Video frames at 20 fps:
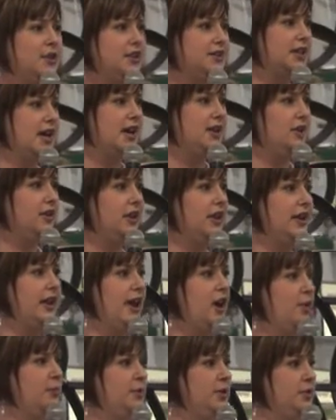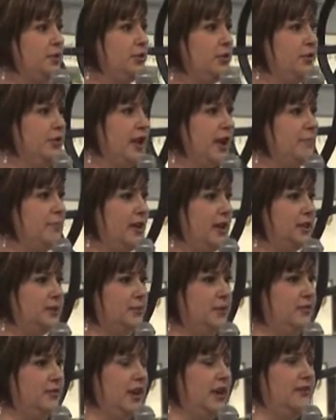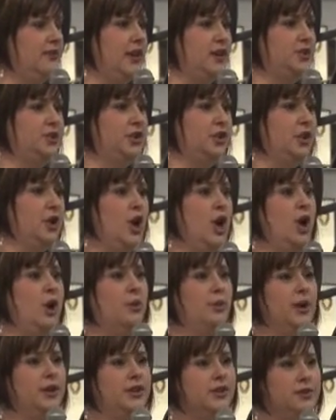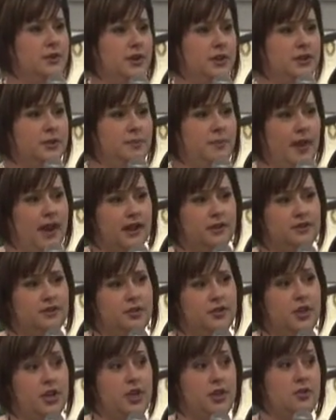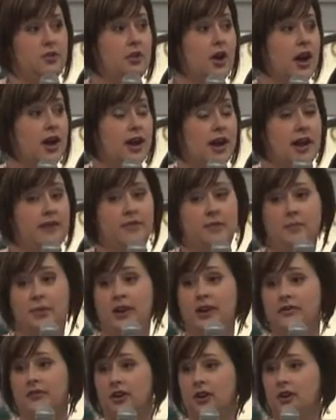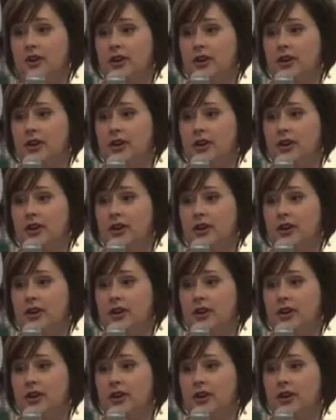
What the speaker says: a designer can help you through that basement renovation, what to expect so that you kind of have a bit of a